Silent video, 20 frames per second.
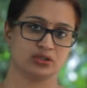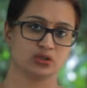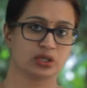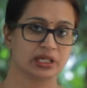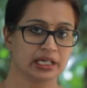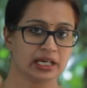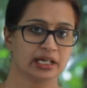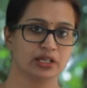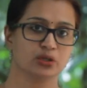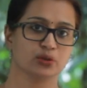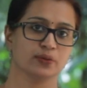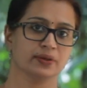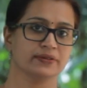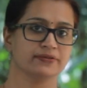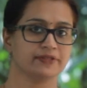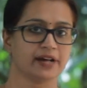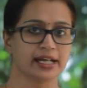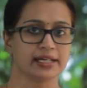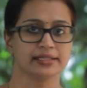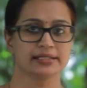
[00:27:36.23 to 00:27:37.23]
So here you will
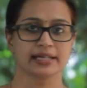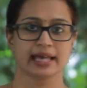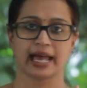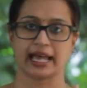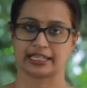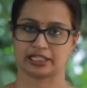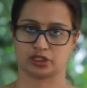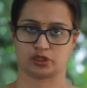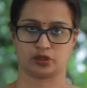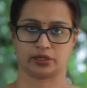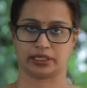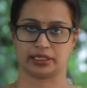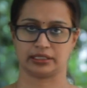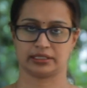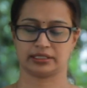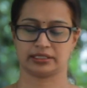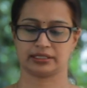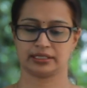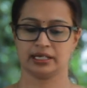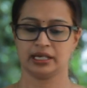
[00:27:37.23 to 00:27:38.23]
find
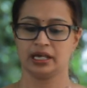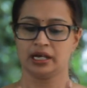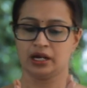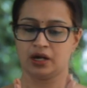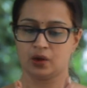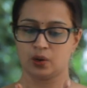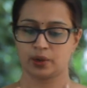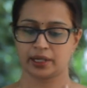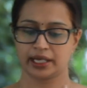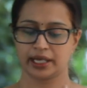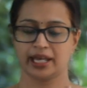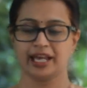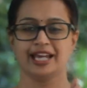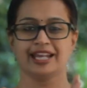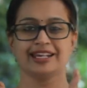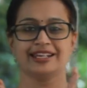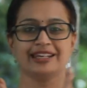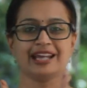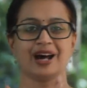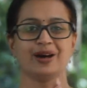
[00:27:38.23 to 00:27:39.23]
assonance. Okay,
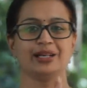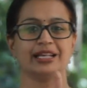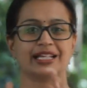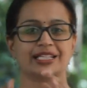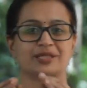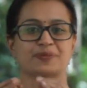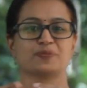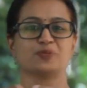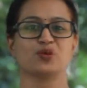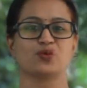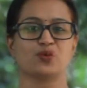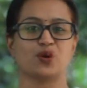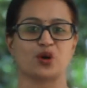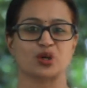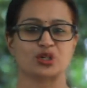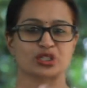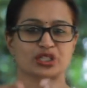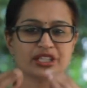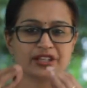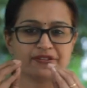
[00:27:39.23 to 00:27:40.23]
now let's move
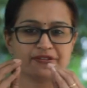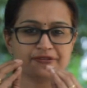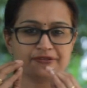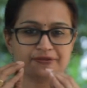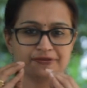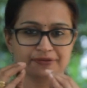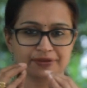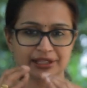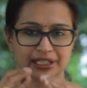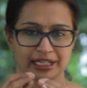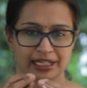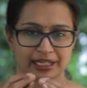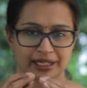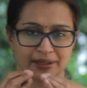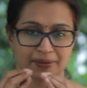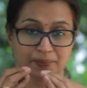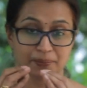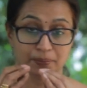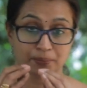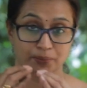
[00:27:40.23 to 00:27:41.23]
on to
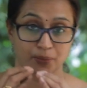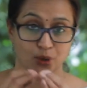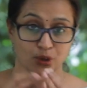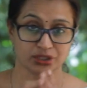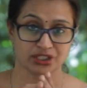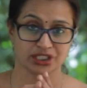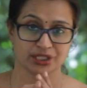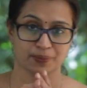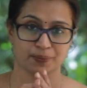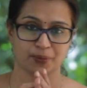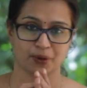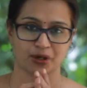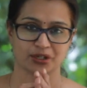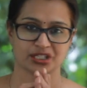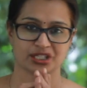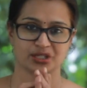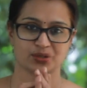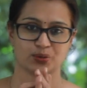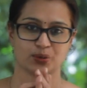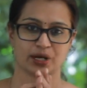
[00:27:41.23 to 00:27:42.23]
the most
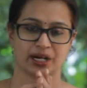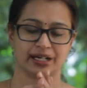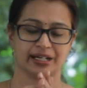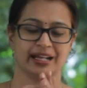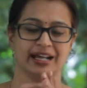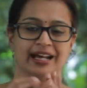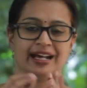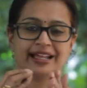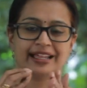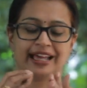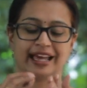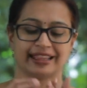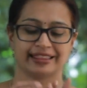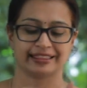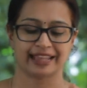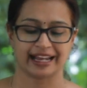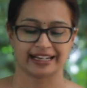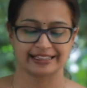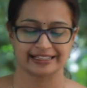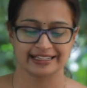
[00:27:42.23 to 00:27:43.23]
important one,
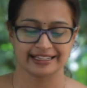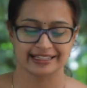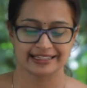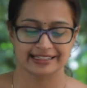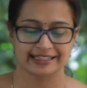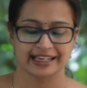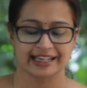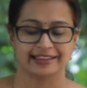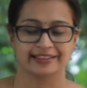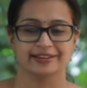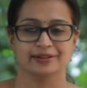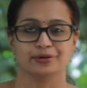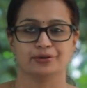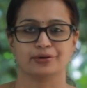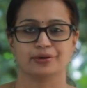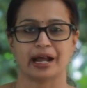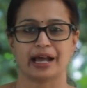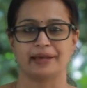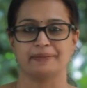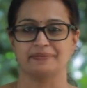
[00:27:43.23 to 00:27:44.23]
and that is the
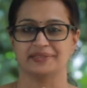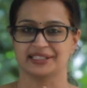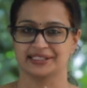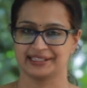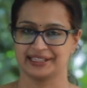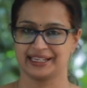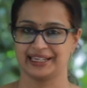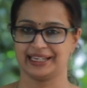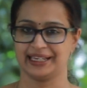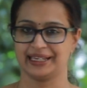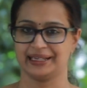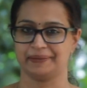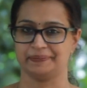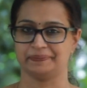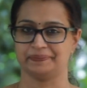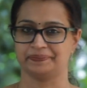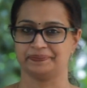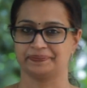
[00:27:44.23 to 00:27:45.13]
rhyme scheme.